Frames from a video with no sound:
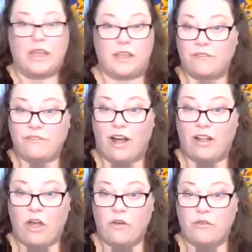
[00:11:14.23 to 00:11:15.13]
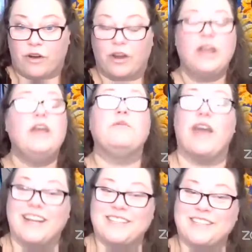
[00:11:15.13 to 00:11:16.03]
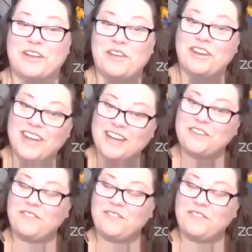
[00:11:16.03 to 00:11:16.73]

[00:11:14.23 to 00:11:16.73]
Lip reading: You fall over, right? So you need to